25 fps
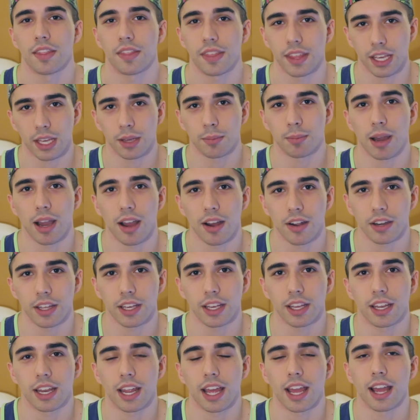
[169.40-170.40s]
think about
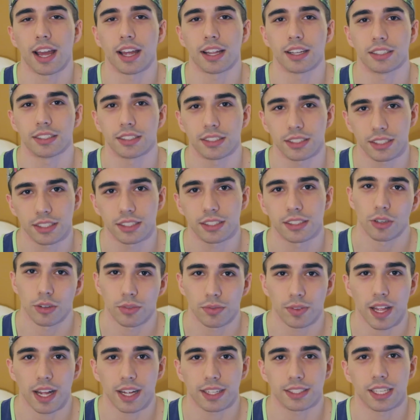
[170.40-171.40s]
it and
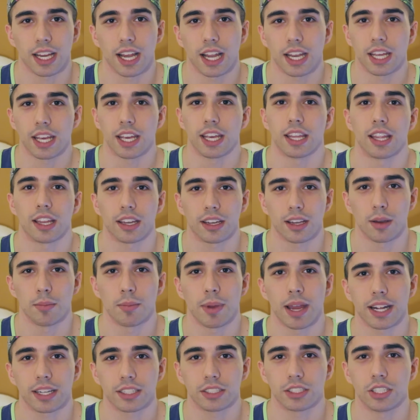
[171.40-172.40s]
reflect on it and then come
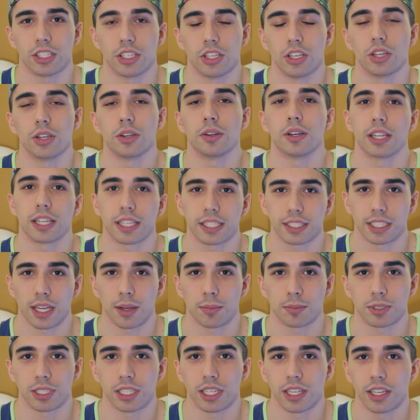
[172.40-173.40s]
back to you and
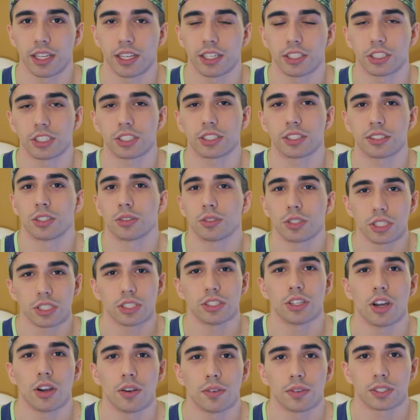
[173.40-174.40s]
accept it. So
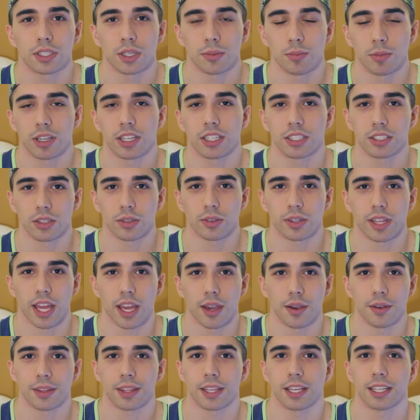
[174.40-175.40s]
just know if someone isn't
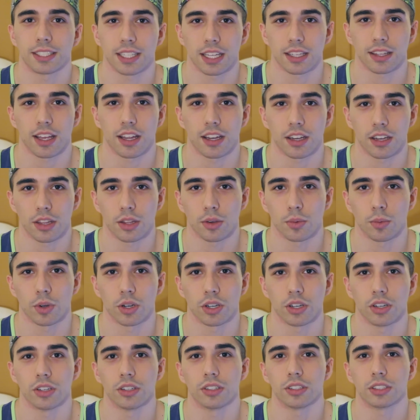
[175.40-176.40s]
okay with it, it's not the end of the
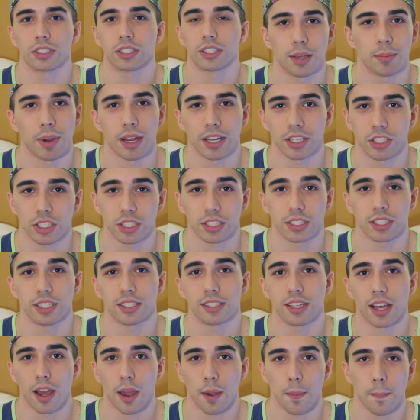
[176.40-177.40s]
world, they might just
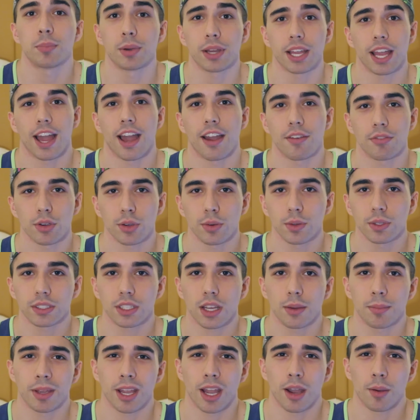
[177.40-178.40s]
need time. But yeah, everyone's
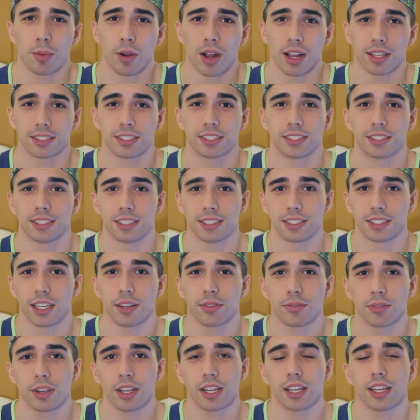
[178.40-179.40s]
coming out process is
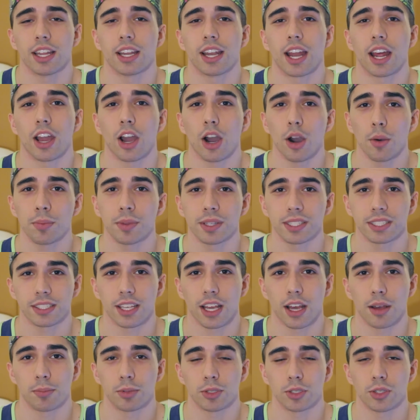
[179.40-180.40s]
different, and I hope this
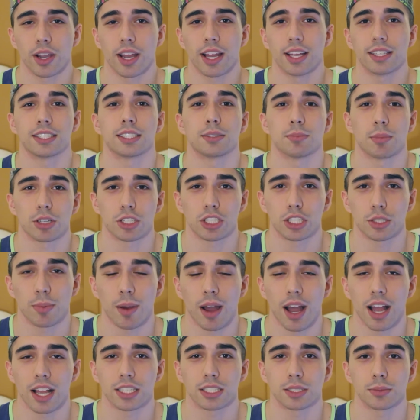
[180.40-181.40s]
helped you guys as much as
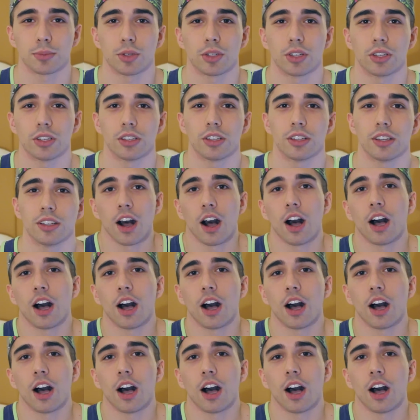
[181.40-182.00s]
possible.